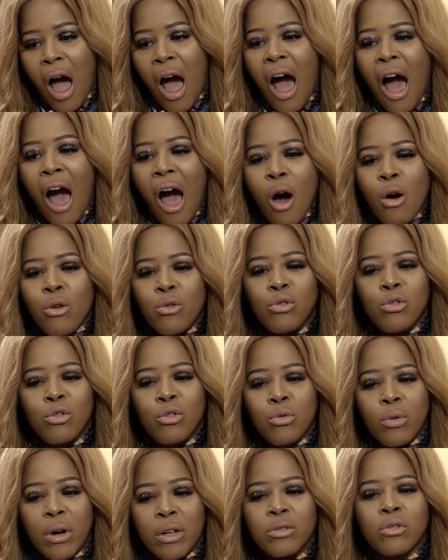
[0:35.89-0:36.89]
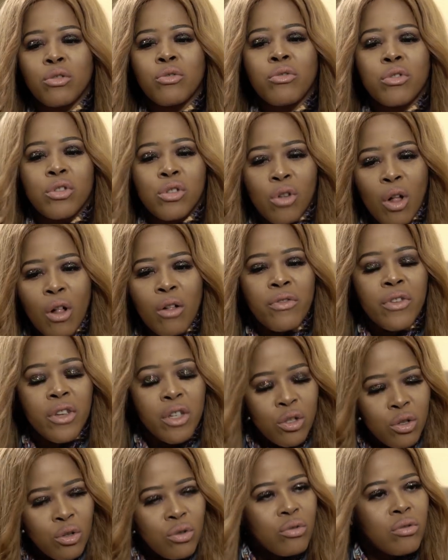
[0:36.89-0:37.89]
How do you want to resolve
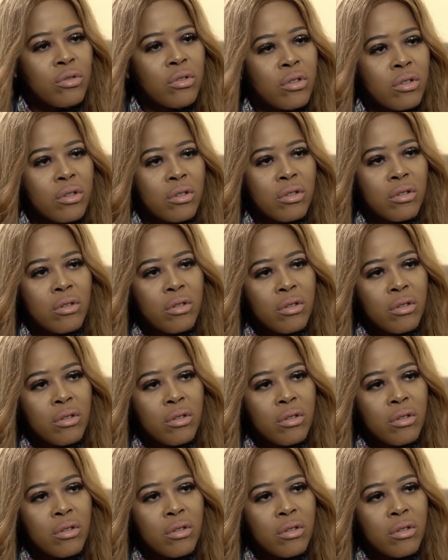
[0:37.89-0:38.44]
issues?